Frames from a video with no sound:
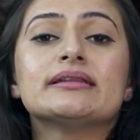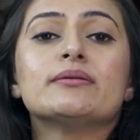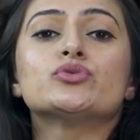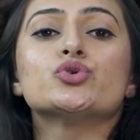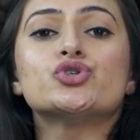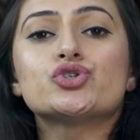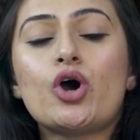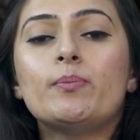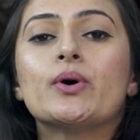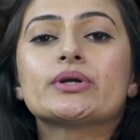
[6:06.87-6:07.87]
them to
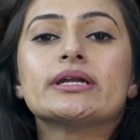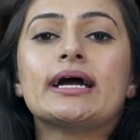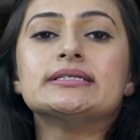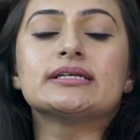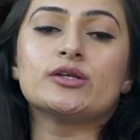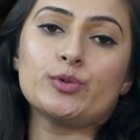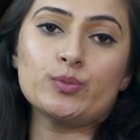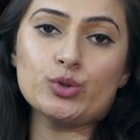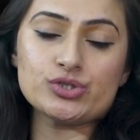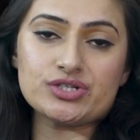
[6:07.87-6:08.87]
stop organizing the
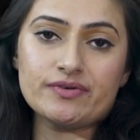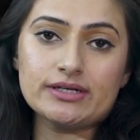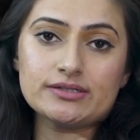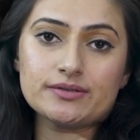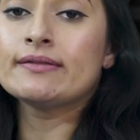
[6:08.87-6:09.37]
proposed event.